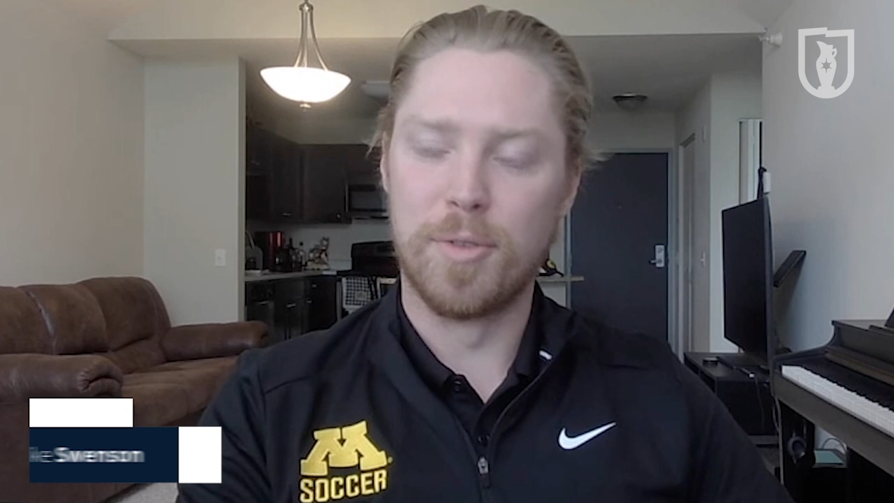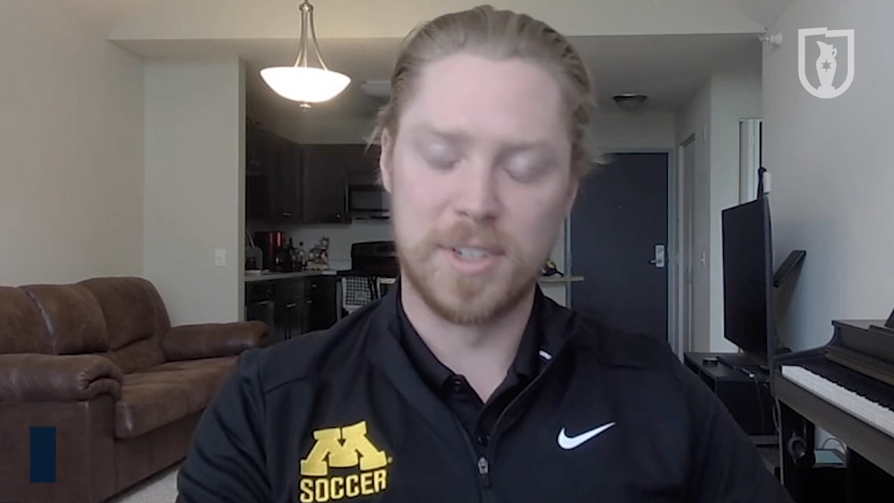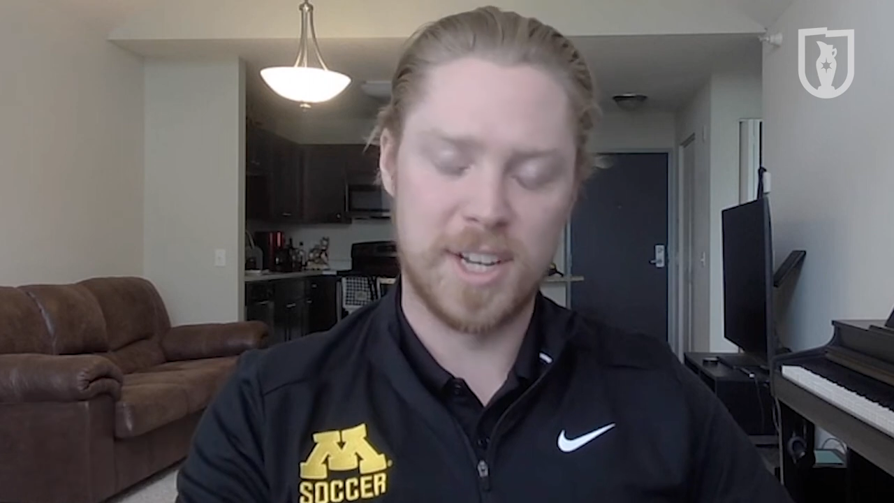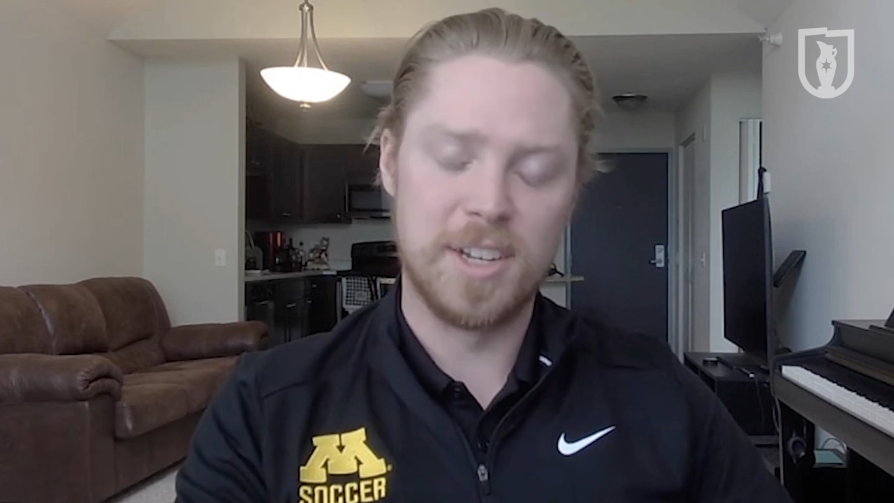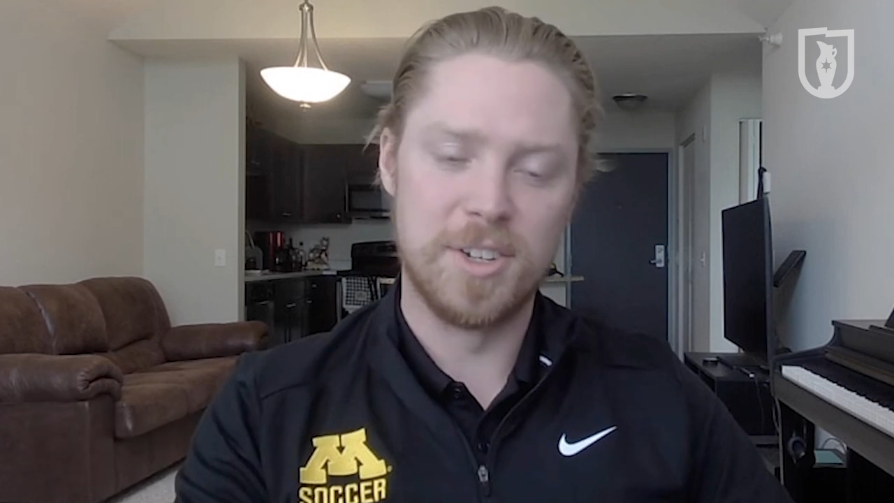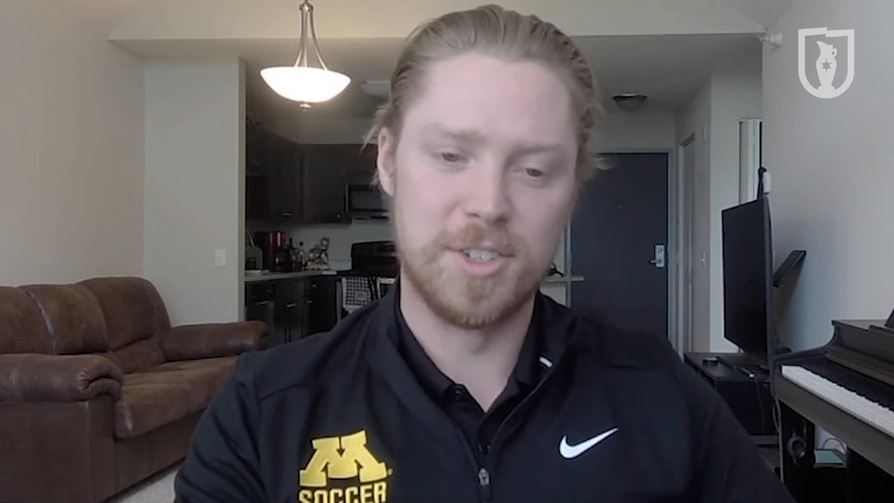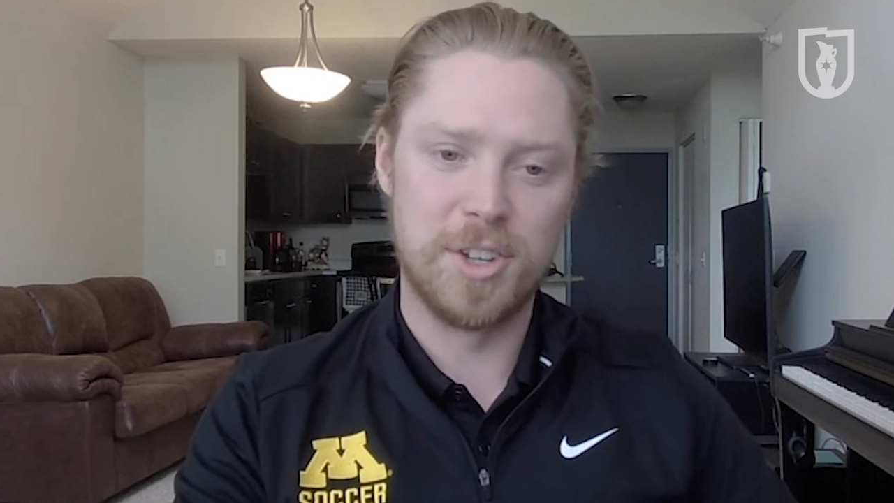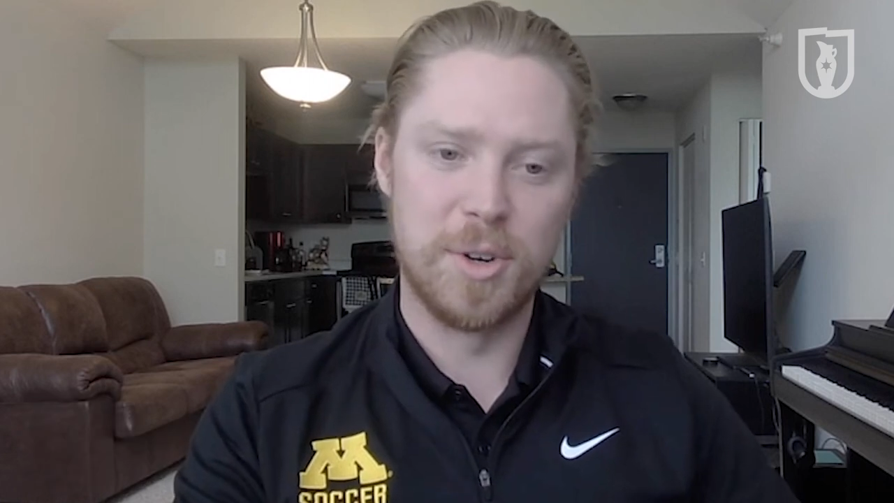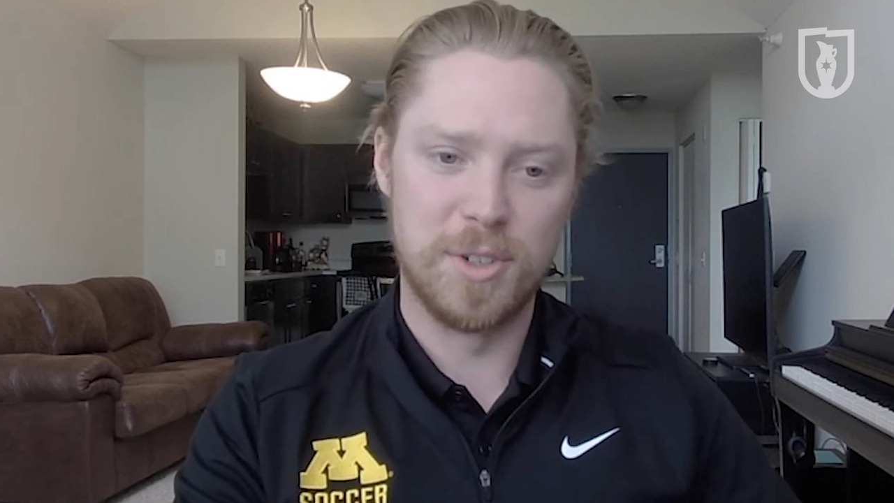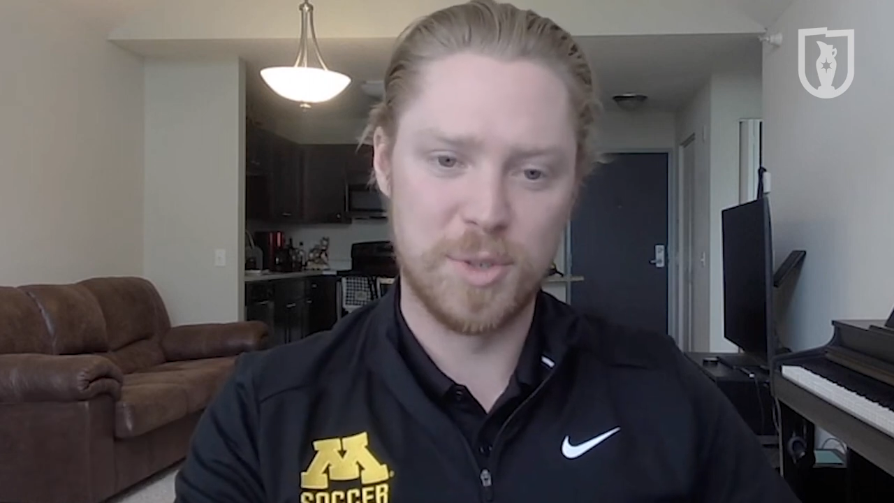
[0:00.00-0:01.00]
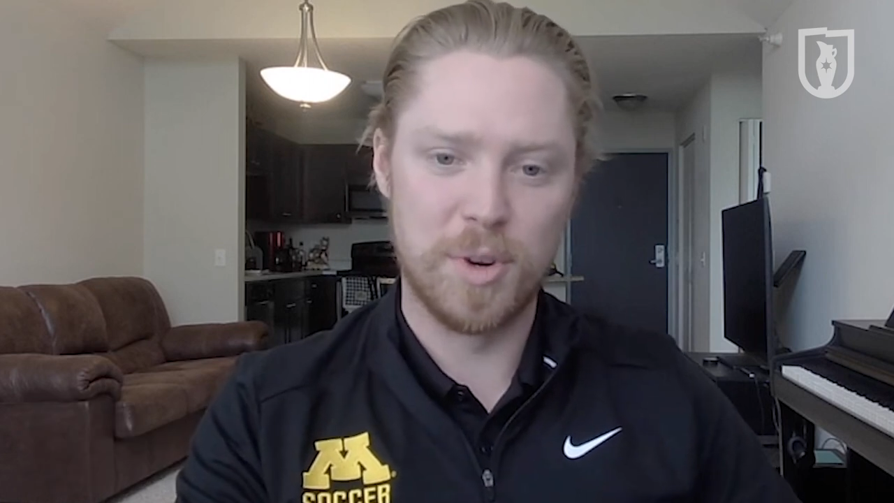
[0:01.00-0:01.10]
over 10 years ago in